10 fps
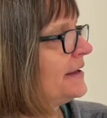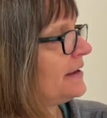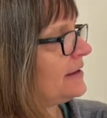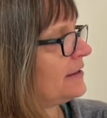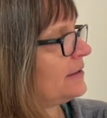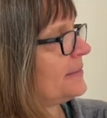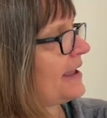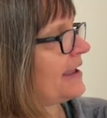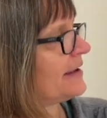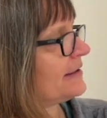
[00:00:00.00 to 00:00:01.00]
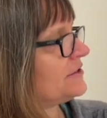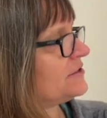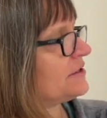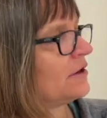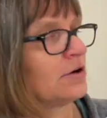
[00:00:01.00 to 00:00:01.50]

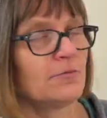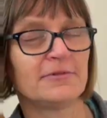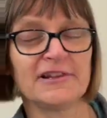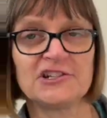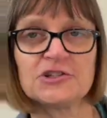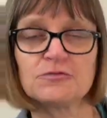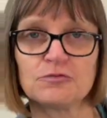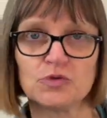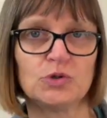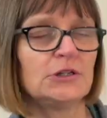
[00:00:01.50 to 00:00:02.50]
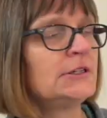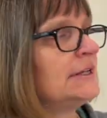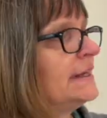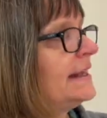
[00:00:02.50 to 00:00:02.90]
and a religious rule.